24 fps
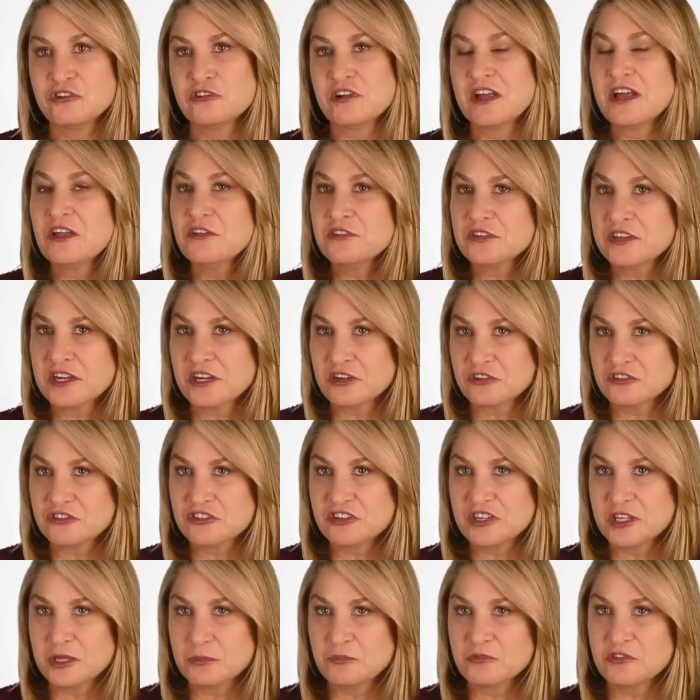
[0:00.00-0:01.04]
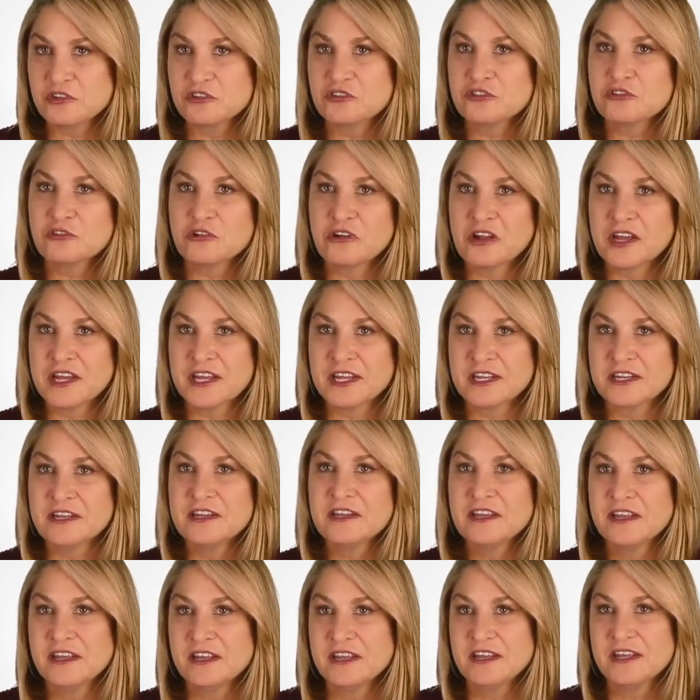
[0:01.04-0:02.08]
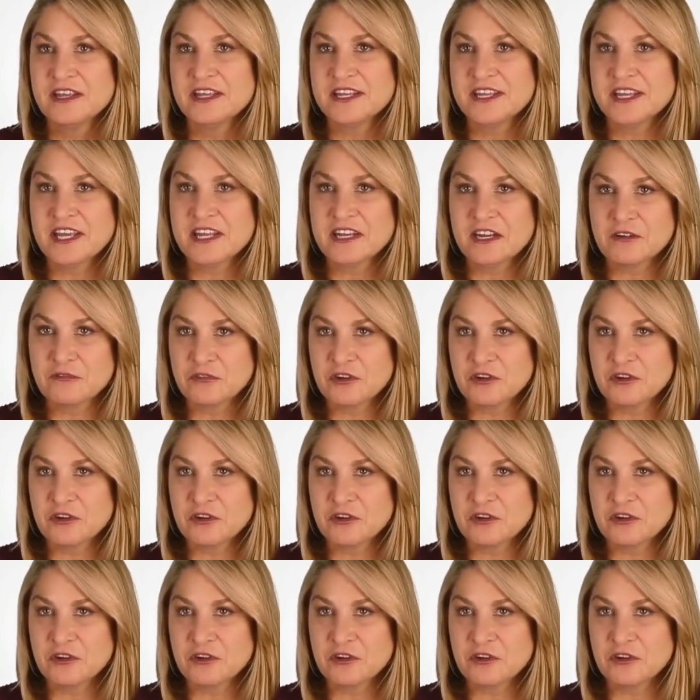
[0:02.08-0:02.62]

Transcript: to your healthcare team to try and get